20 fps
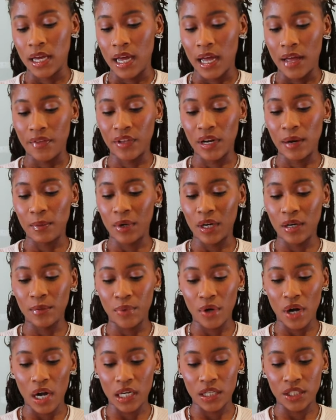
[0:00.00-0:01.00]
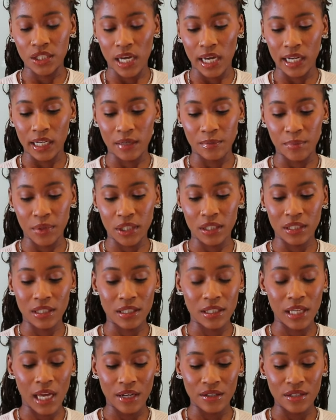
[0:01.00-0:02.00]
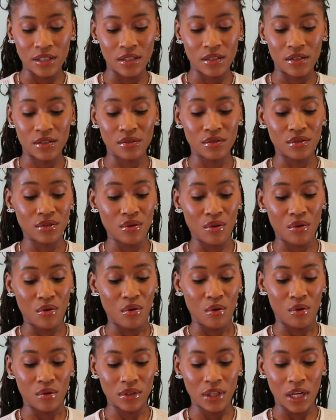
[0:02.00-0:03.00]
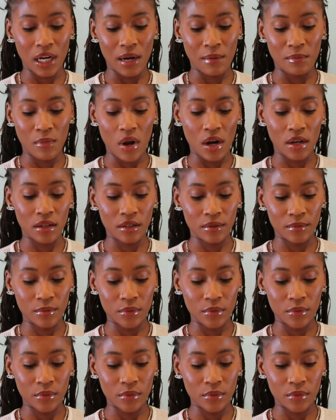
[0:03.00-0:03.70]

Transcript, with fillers: And then I'm going to put on a jacket because it's actually so cold and I'm not in the